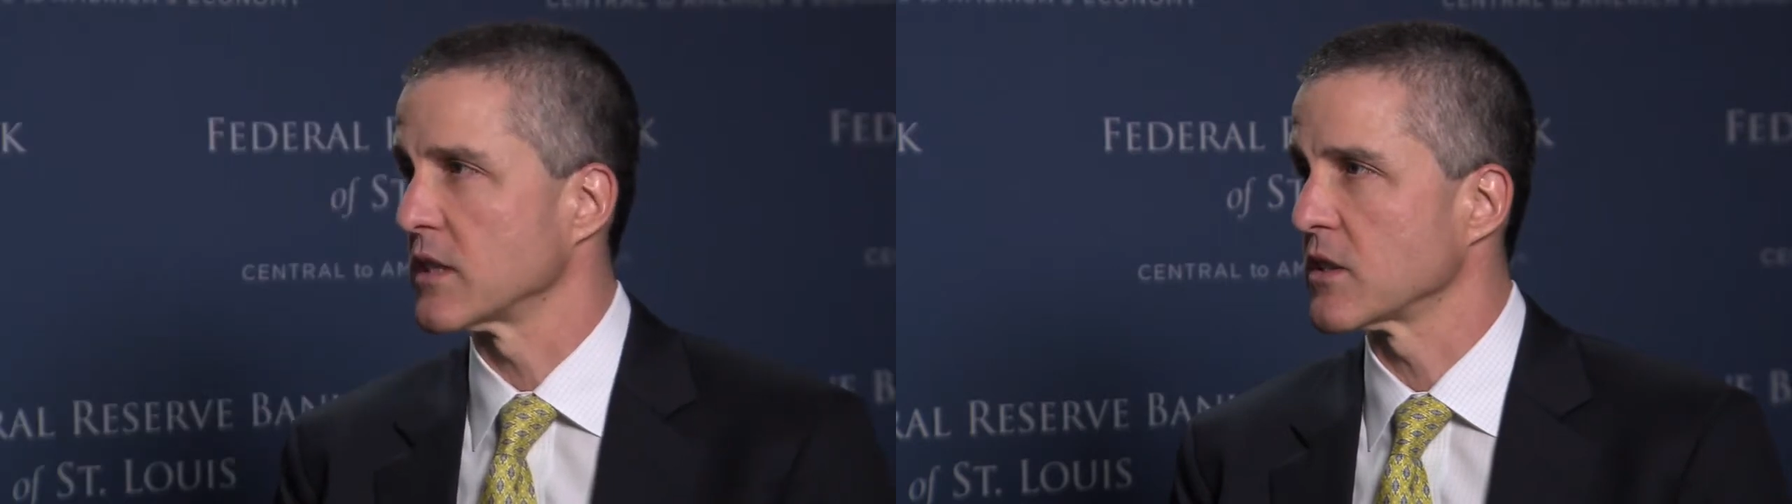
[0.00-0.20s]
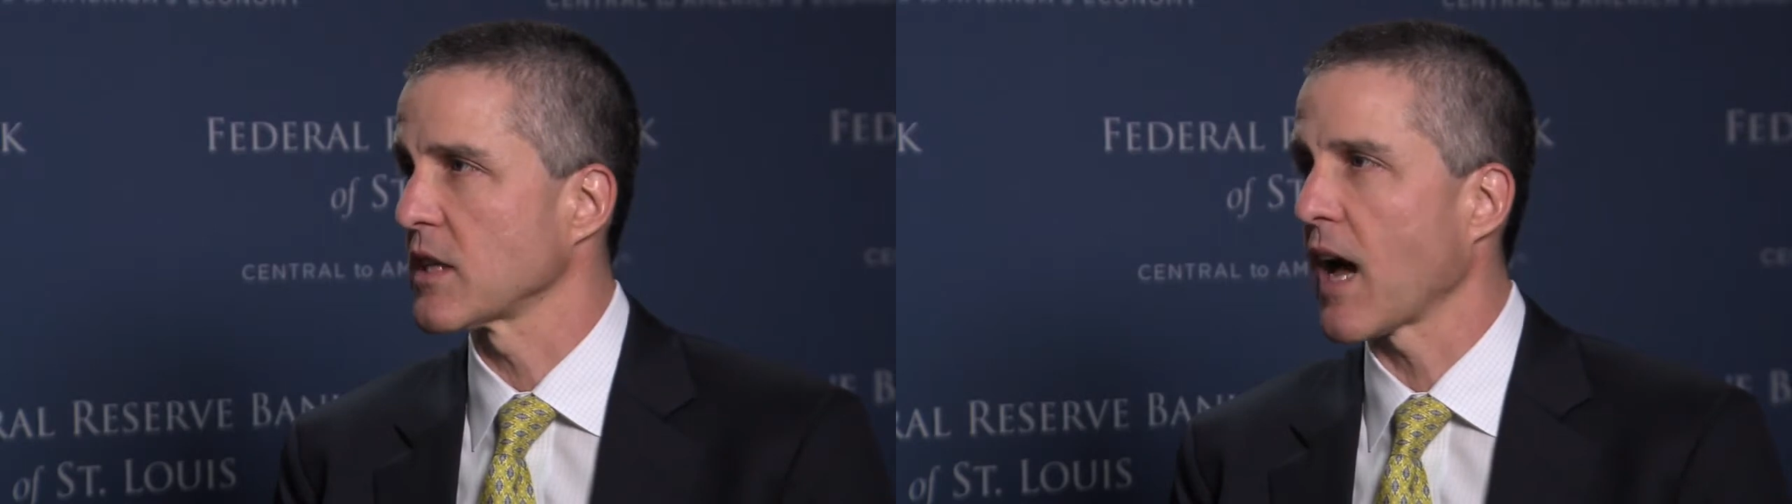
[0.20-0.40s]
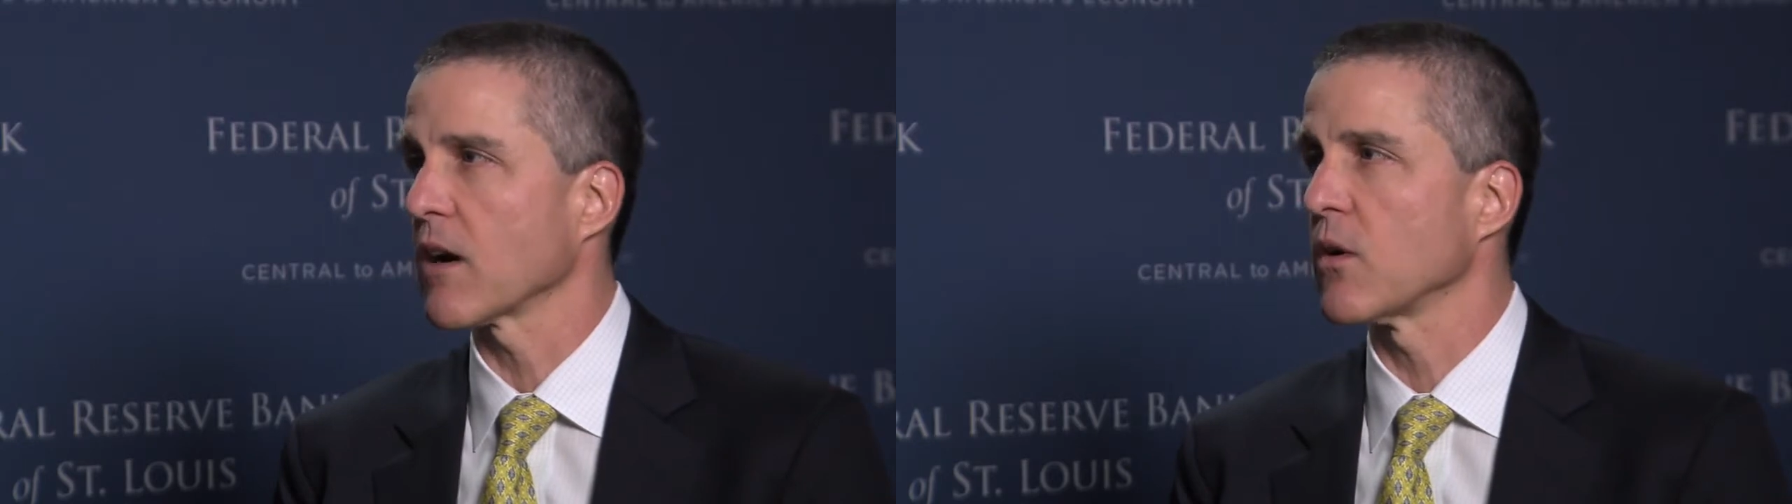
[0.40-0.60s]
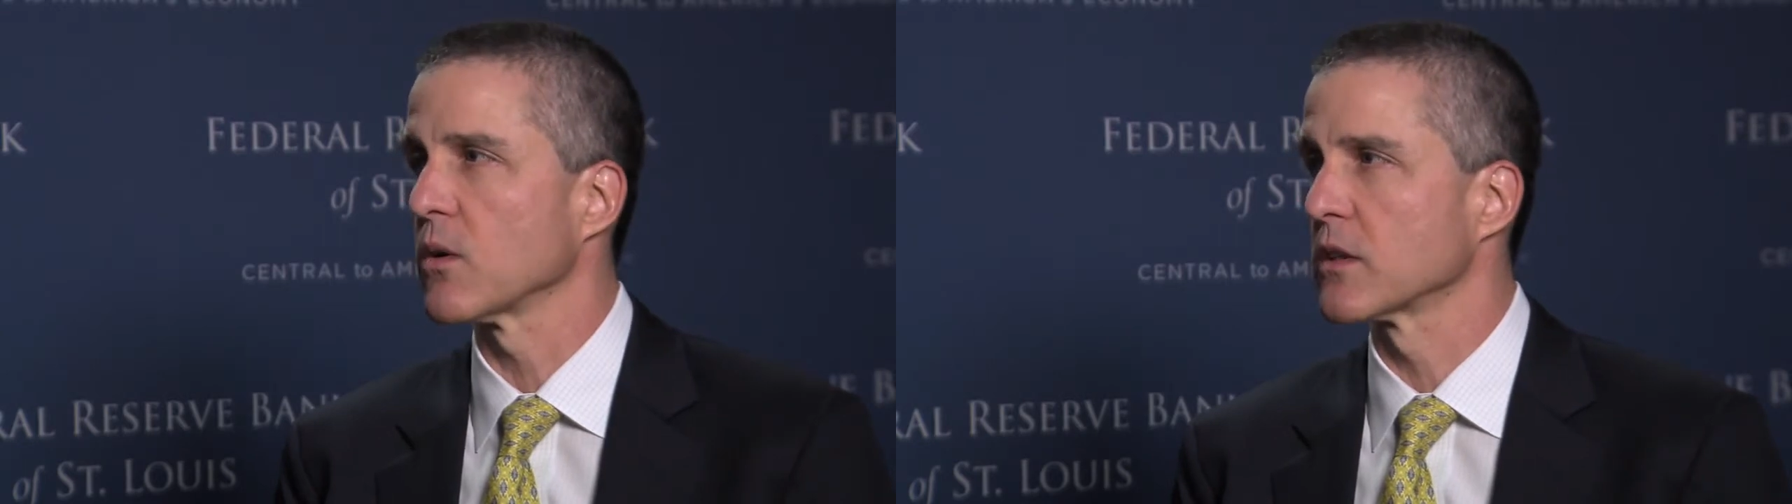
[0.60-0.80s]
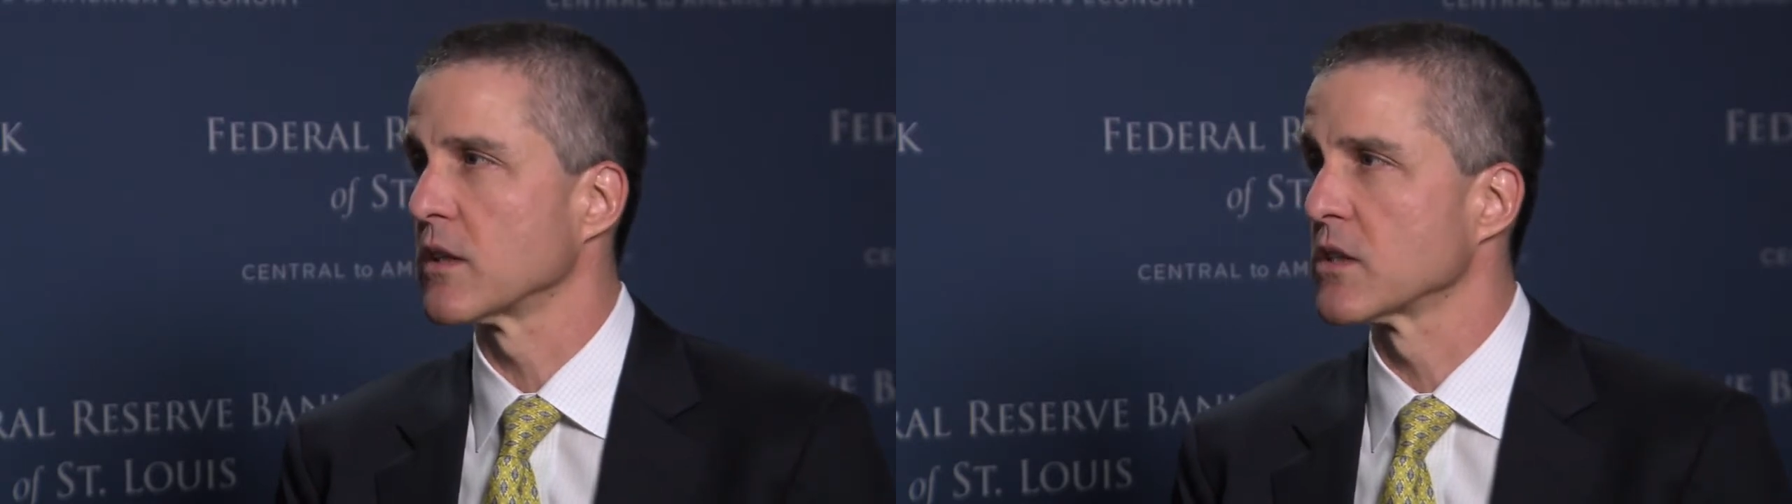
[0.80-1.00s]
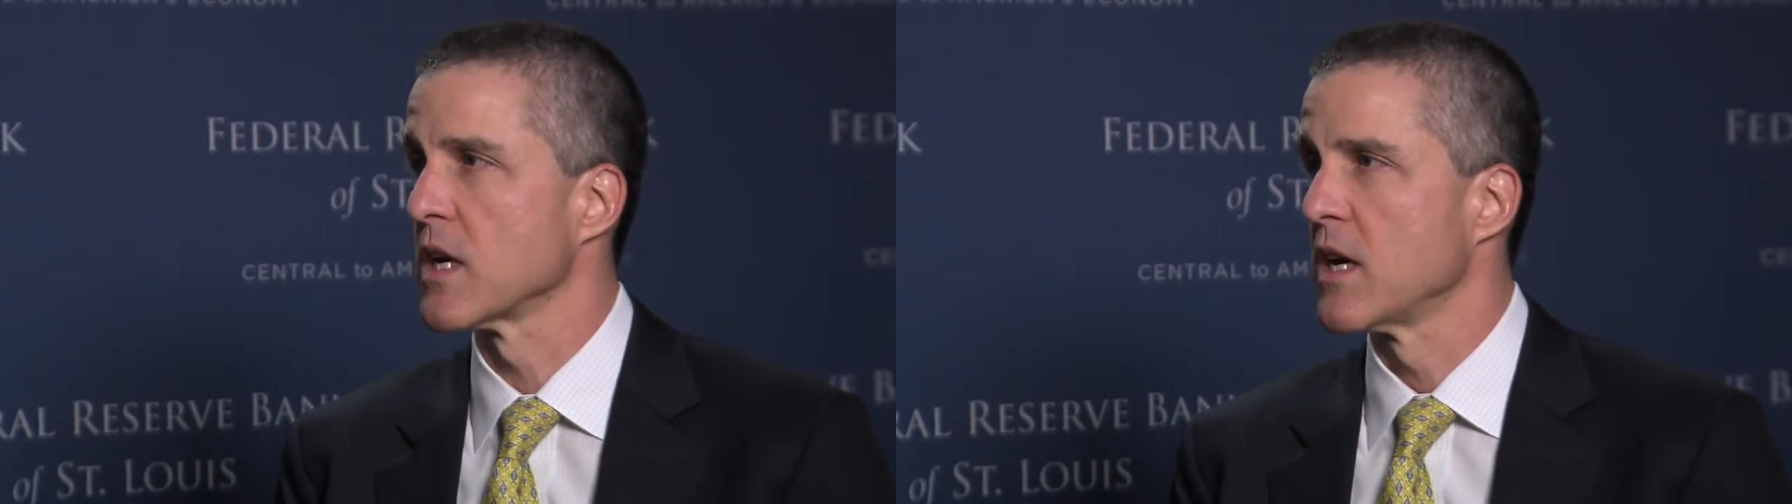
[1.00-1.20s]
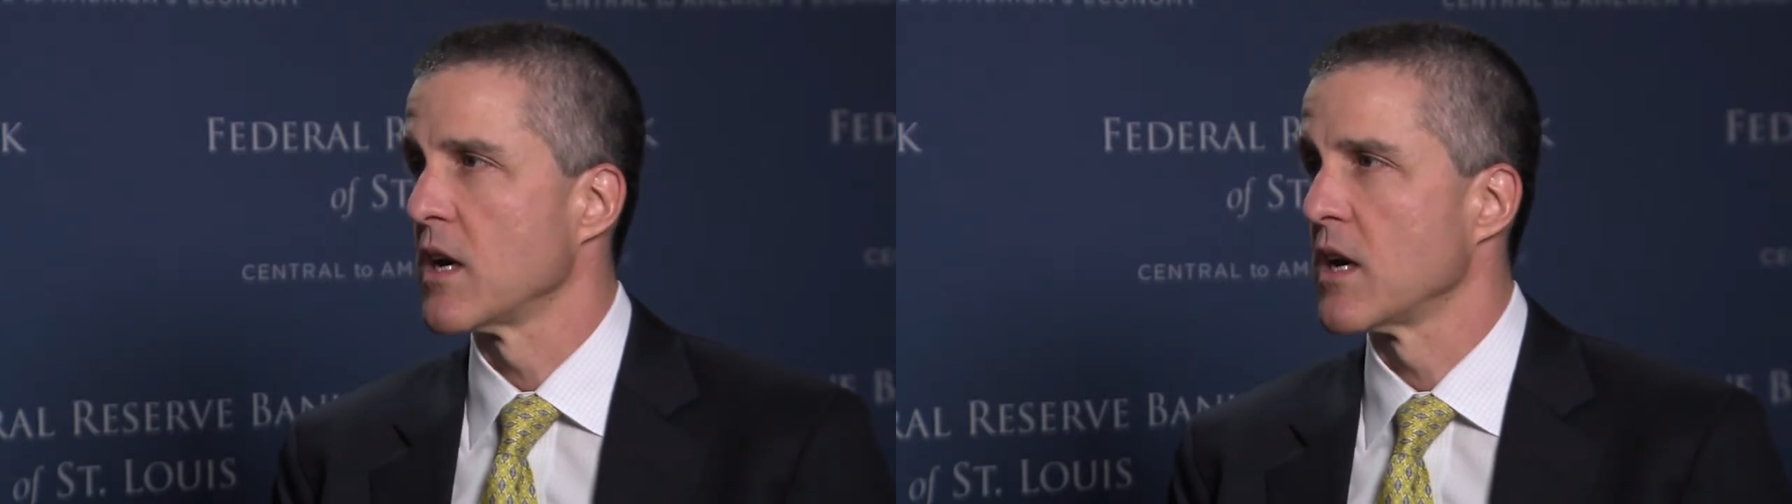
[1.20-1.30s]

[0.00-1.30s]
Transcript: and stockholders,